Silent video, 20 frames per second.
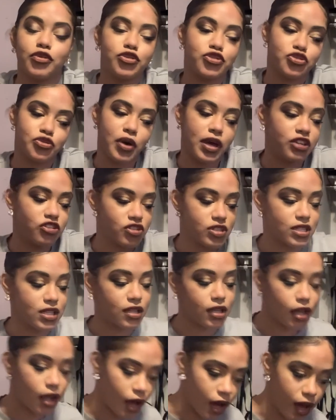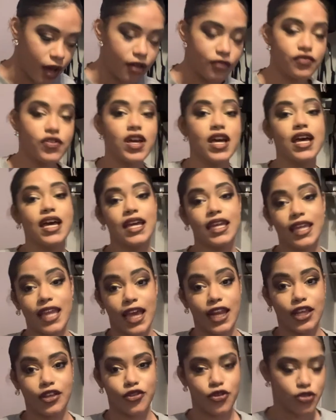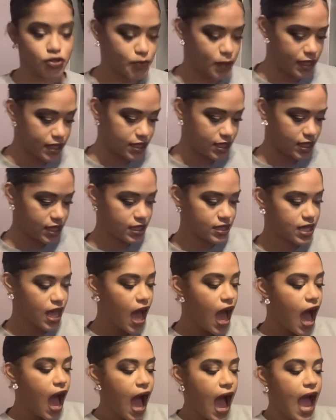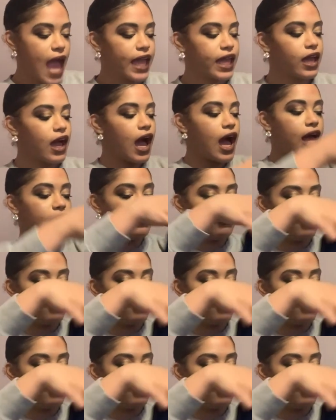So I just love getting those pieces. I got